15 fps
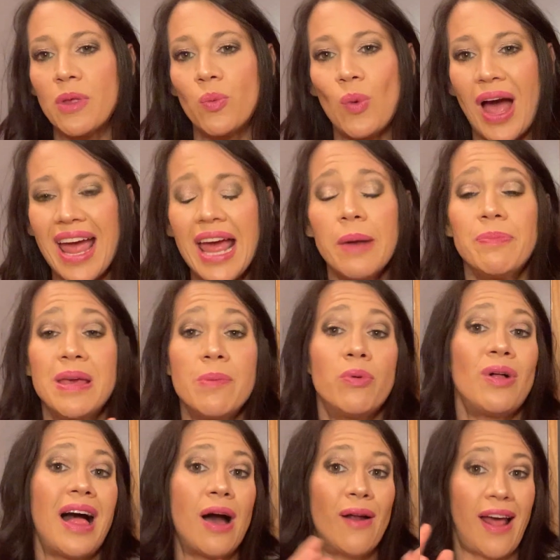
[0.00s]
I had people
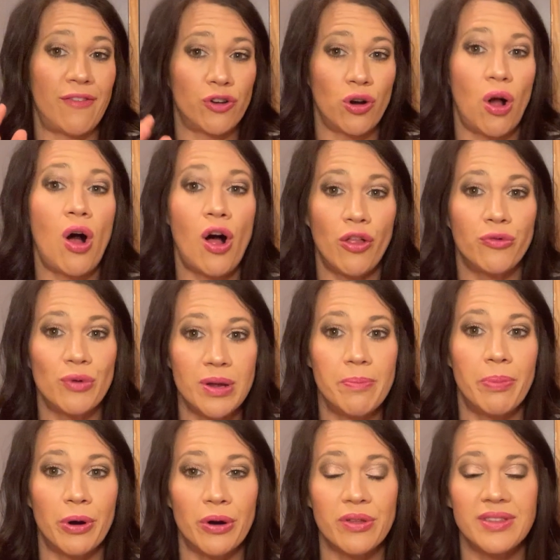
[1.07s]
out after all three
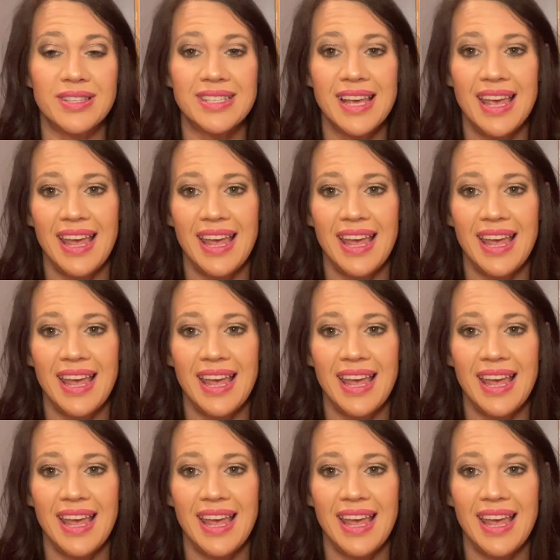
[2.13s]
births.